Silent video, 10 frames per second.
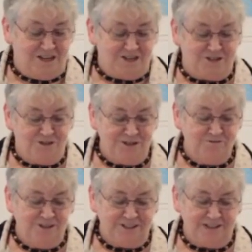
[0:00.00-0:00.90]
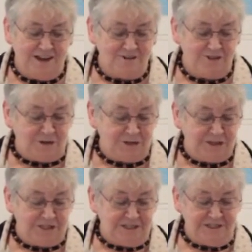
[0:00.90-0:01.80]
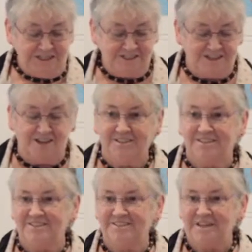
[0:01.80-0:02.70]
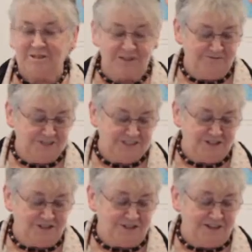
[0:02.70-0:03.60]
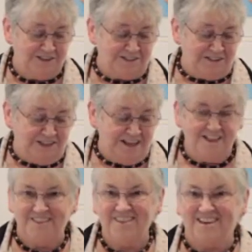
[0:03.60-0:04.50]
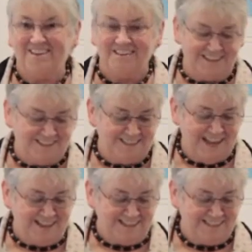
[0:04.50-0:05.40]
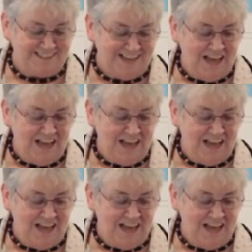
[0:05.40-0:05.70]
Juice running down their chin, succulent taste of sunshine, thick like sex.